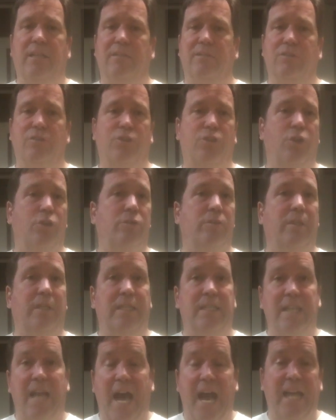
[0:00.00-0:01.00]
and certainly
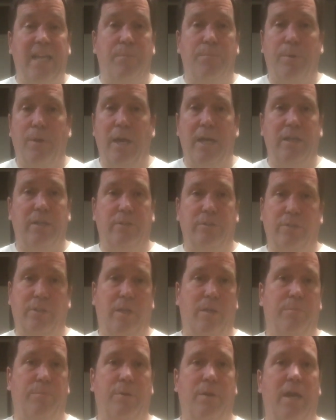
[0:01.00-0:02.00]
9 players
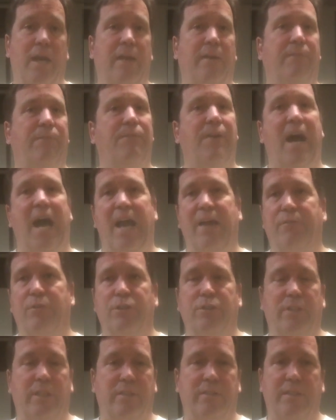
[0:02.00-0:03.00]
can play 5 or 6